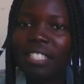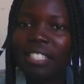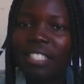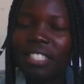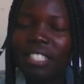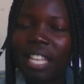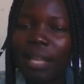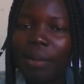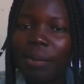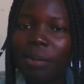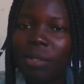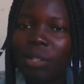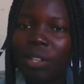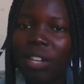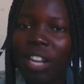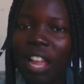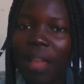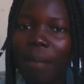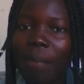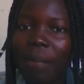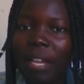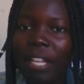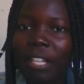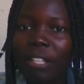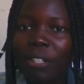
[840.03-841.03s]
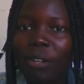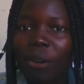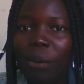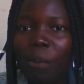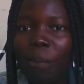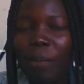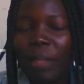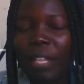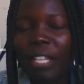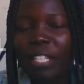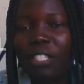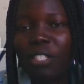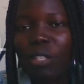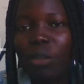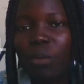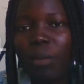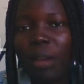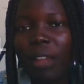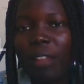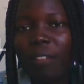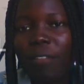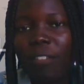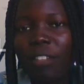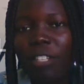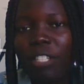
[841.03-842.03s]
subscribe, and comment
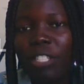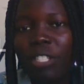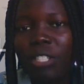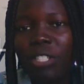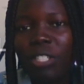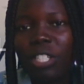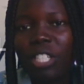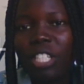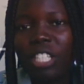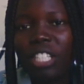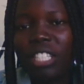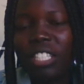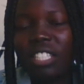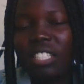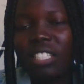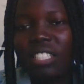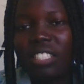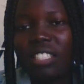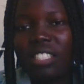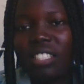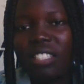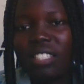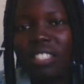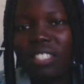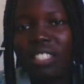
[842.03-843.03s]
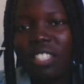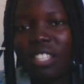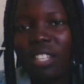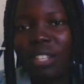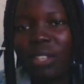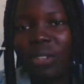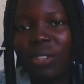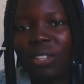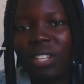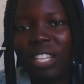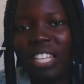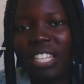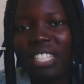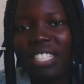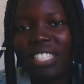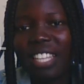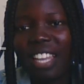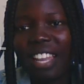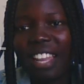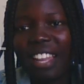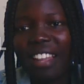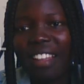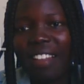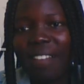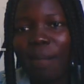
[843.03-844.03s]
my video. See you
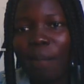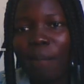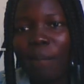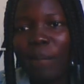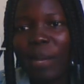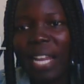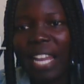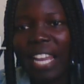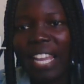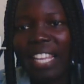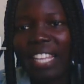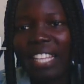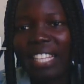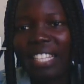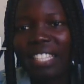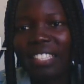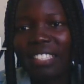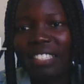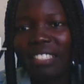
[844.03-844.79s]
later. Bye.